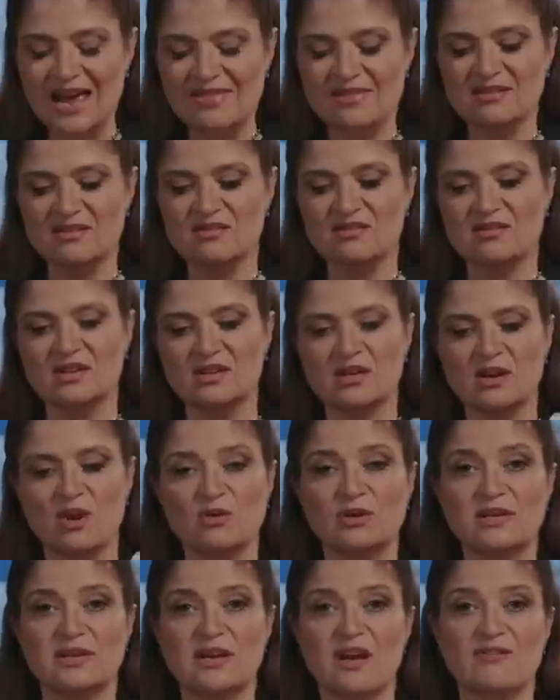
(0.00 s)
And this is gonna go
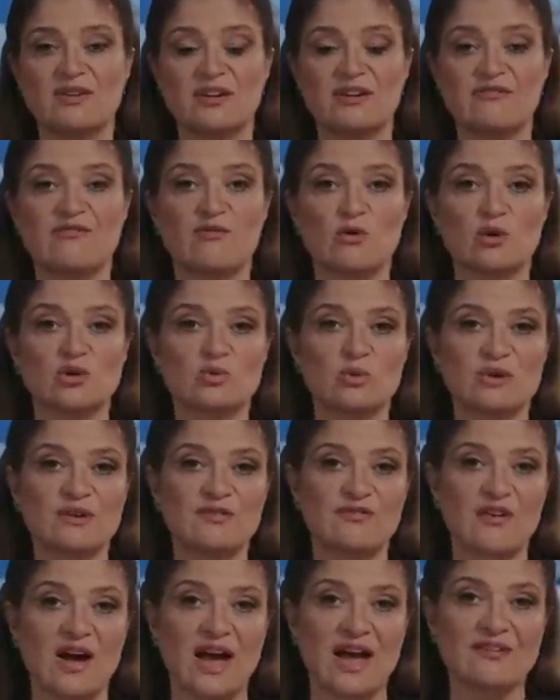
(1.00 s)
in an oven at
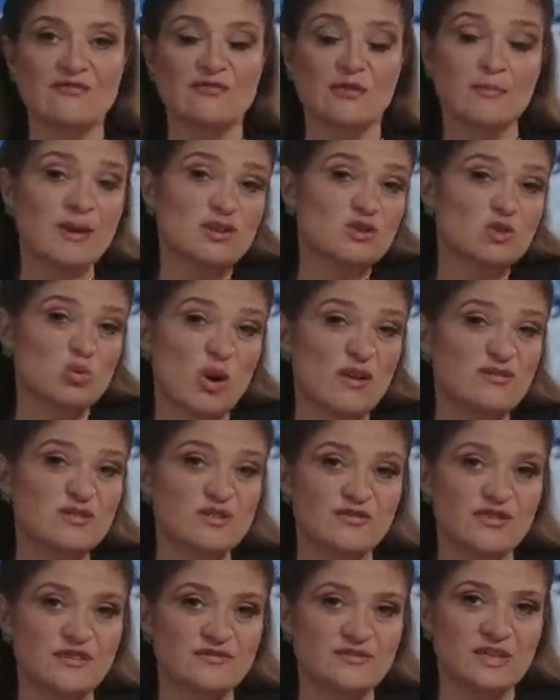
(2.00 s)
425 for about 12
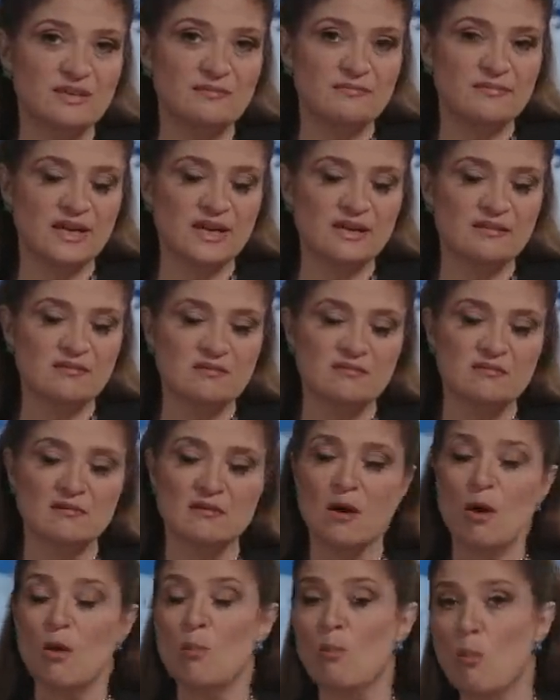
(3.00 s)
to 15 minutes,
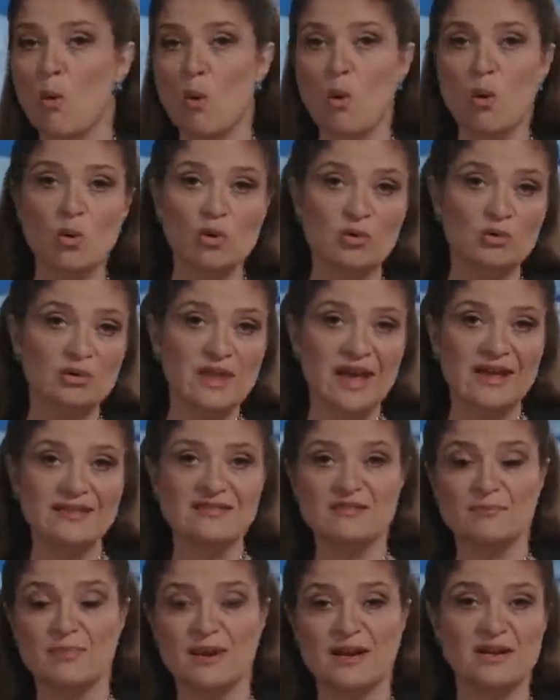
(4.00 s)
more or less
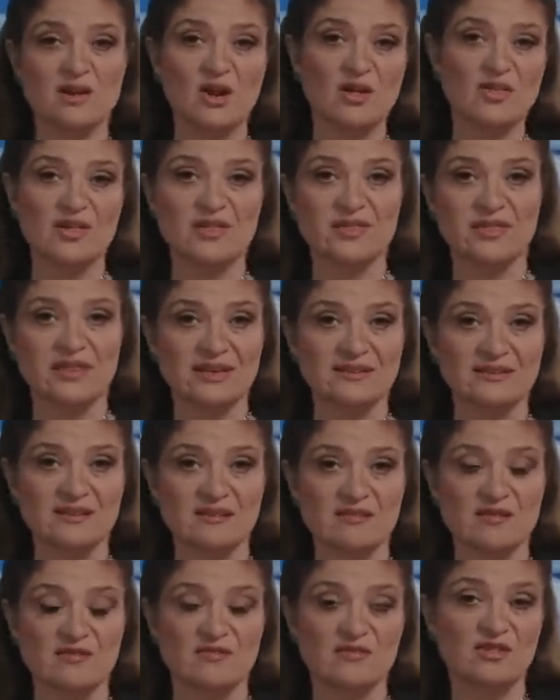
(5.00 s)
depending on the
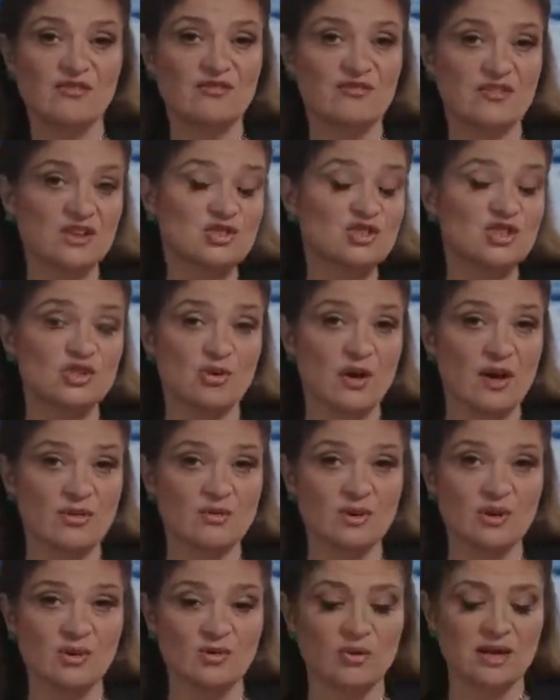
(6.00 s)
thickness of the fish and your
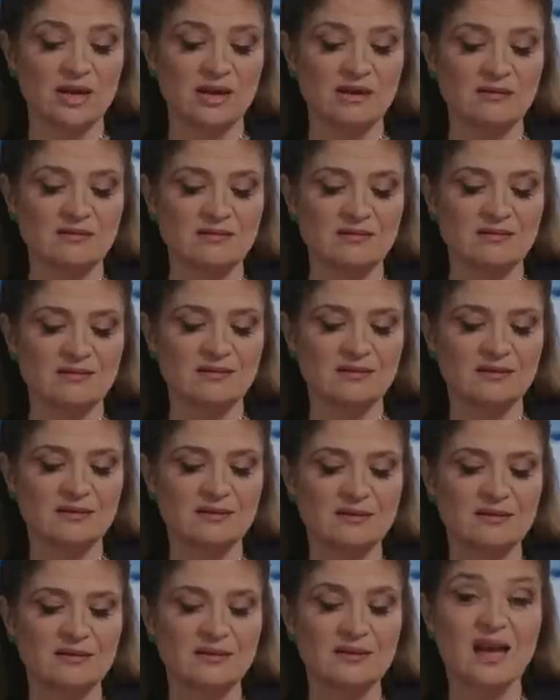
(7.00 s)
other ingredients.
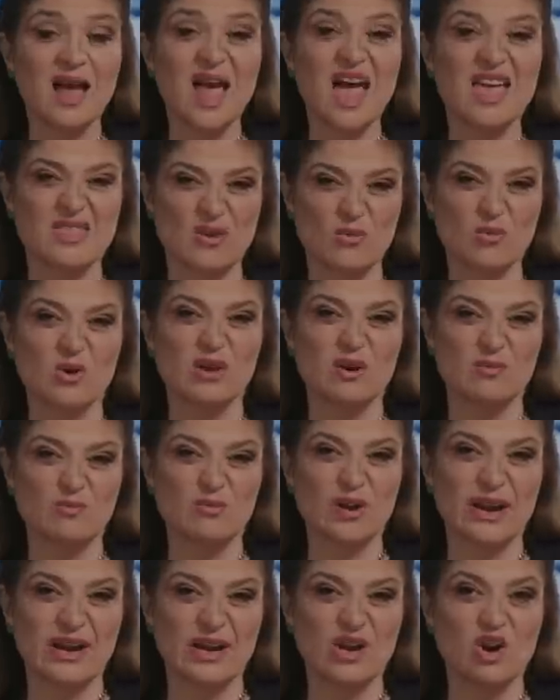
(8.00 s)
And then we're gonna
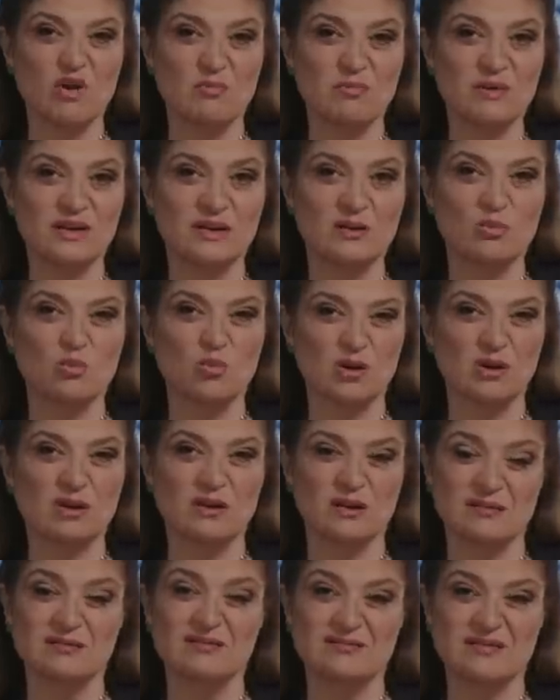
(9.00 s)
break it open and we're
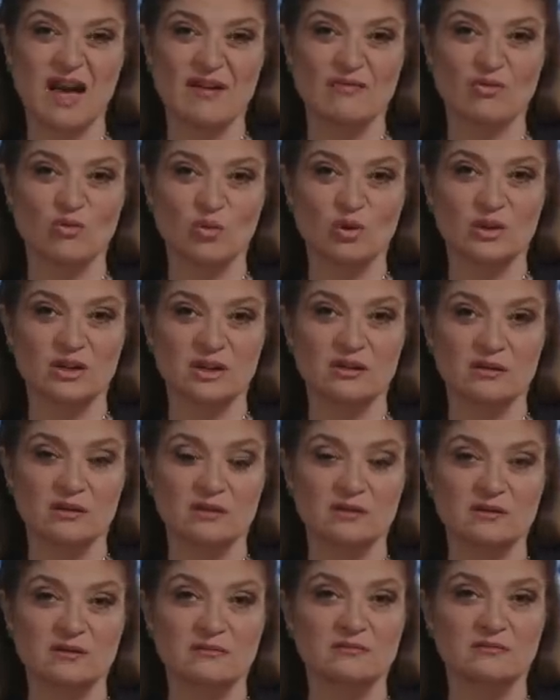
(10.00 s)
gonna have a really
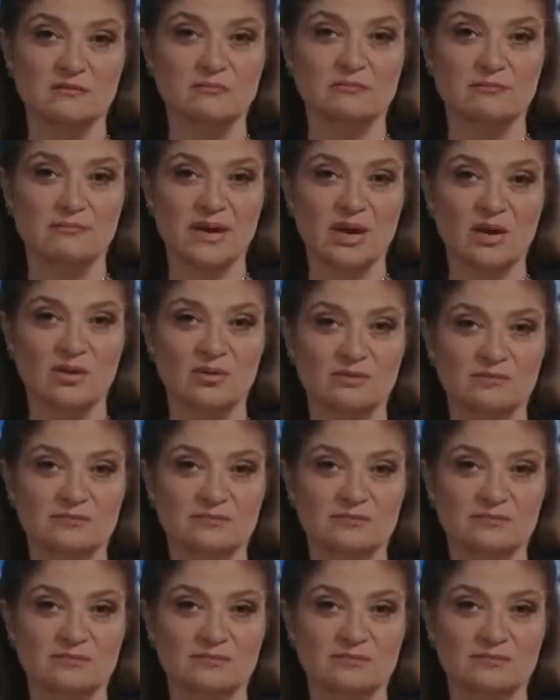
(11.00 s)
good meal.